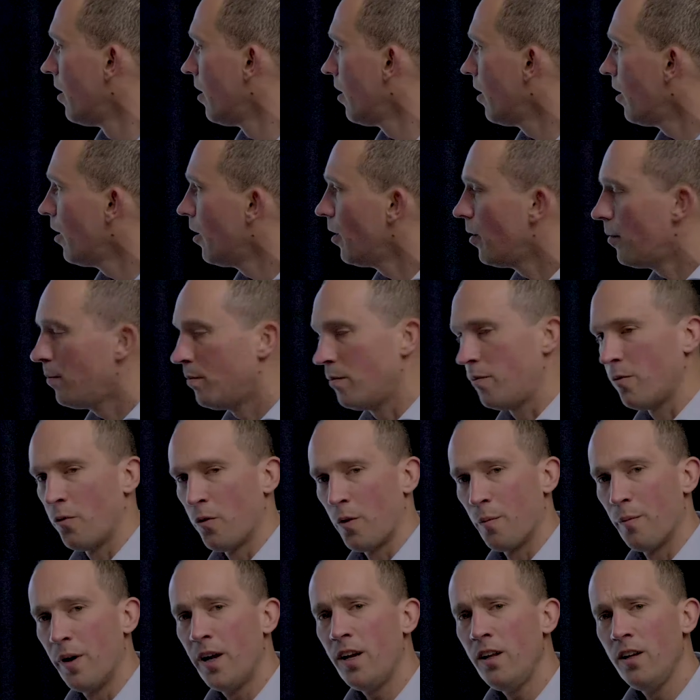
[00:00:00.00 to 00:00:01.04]

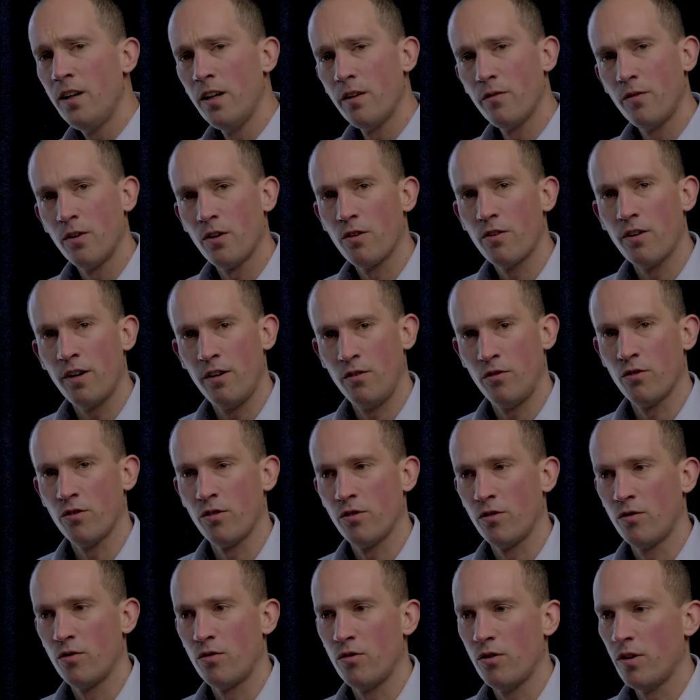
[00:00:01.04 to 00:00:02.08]
For many heat flux
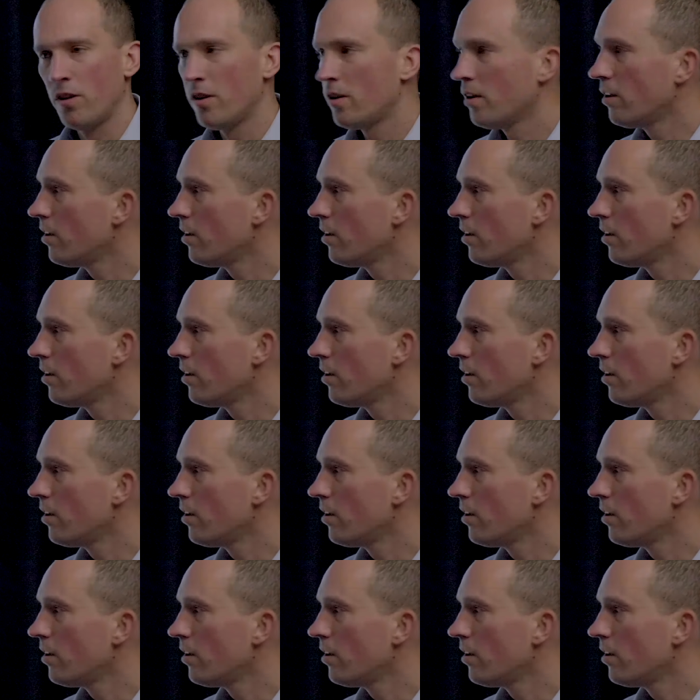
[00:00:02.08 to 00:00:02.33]
sensors,